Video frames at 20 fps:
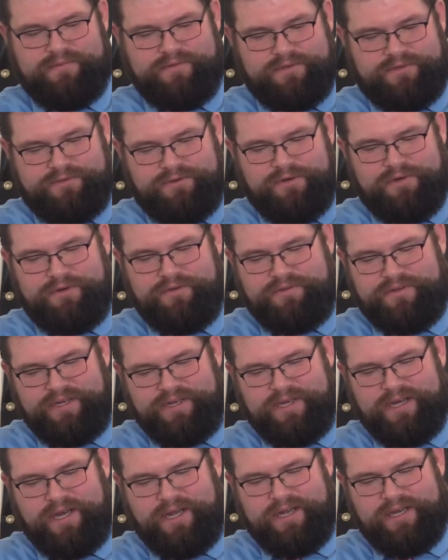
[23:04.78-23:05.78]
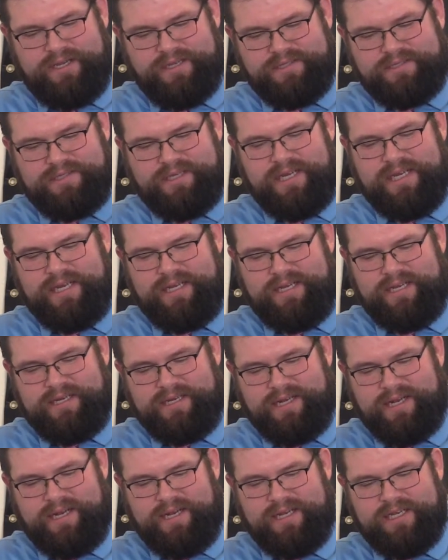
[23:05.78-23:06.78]
the truth that God has said,
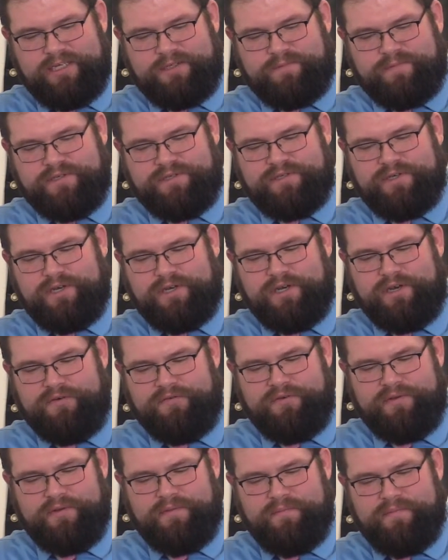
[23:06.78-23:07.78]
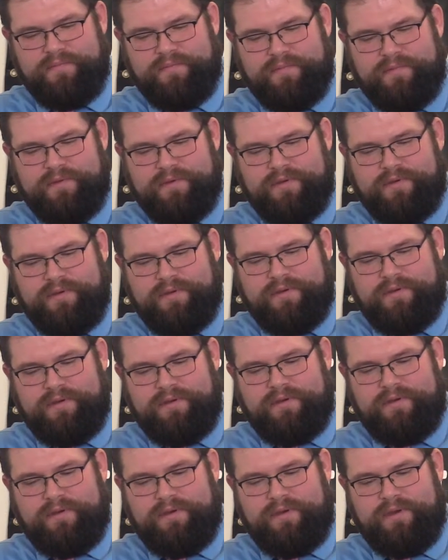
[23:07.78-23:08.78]
that God has preserved,
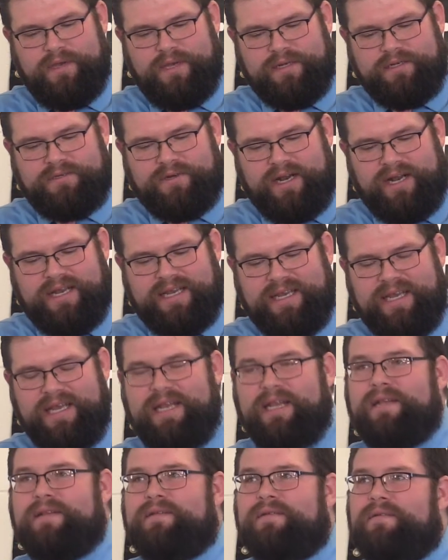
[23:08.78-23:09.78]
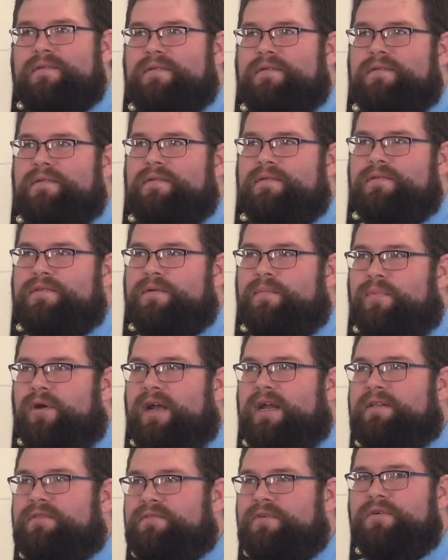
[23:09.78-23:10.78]
and try to get it to
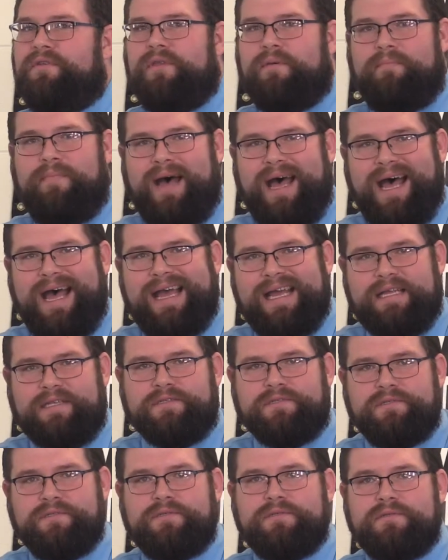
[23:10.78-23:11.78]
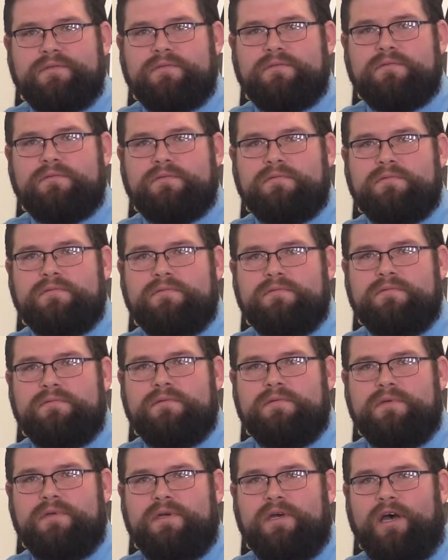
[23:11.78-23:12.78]
break through the minds
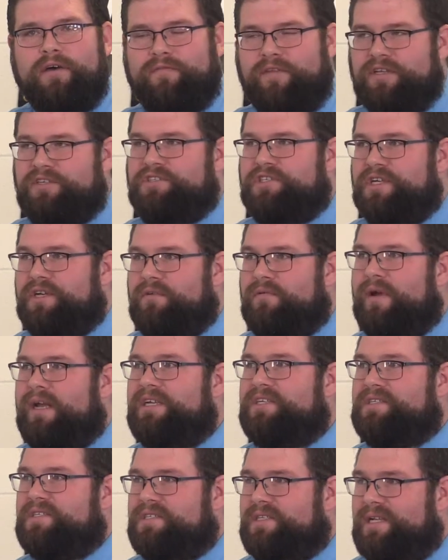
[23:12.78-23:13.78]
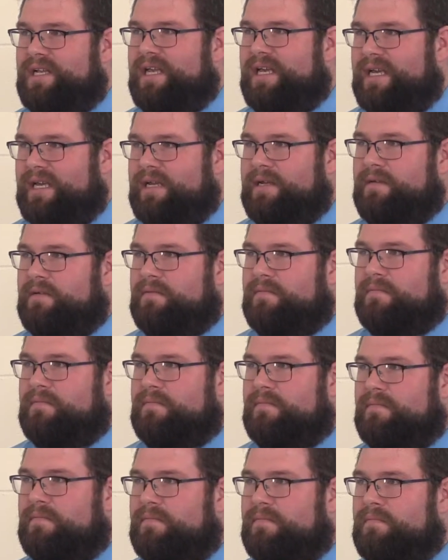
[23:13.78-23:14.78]
of this generation today.
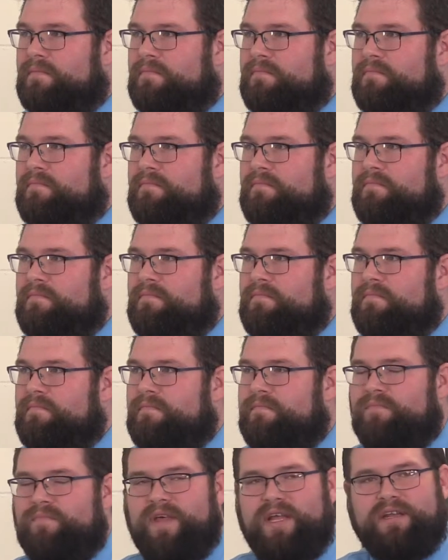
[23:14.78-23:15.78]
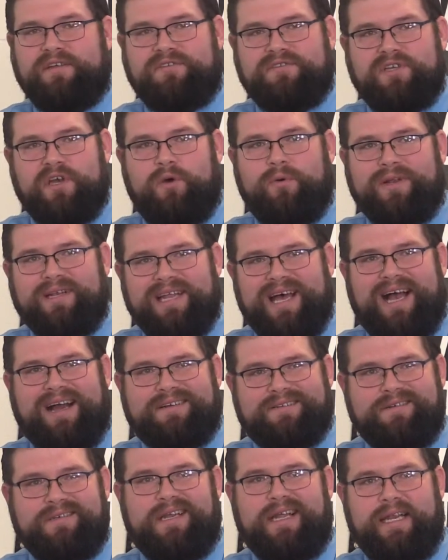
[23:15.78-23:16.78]
Right, right. That is so
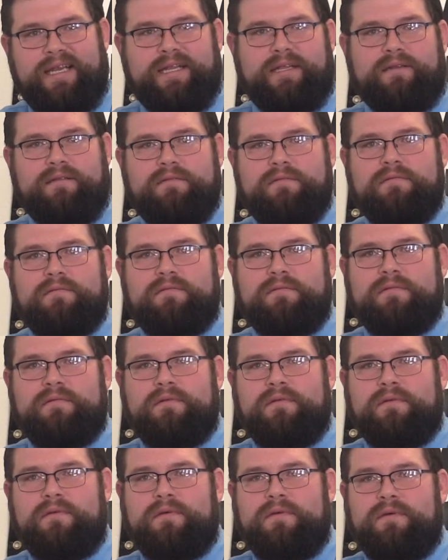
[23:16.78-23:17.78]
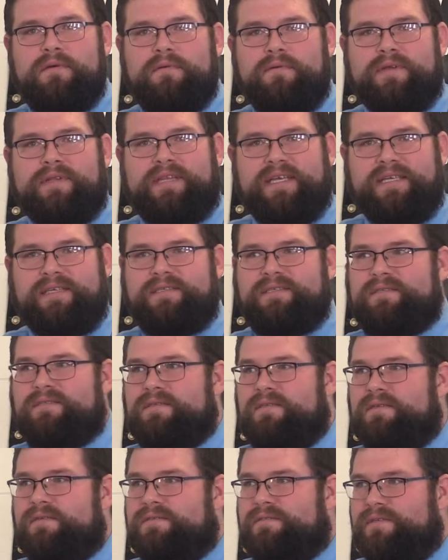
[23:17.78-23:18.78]
indoctrinated yes. with these
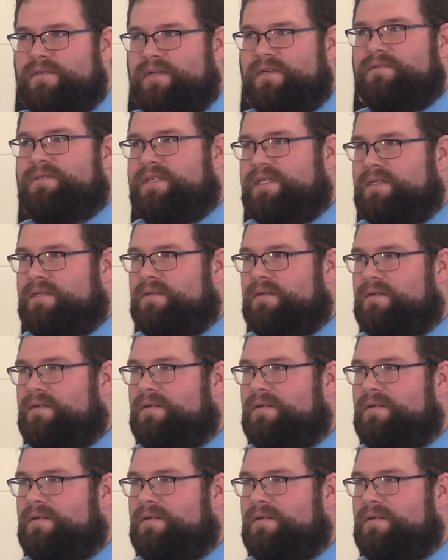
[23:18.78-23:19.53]
seducing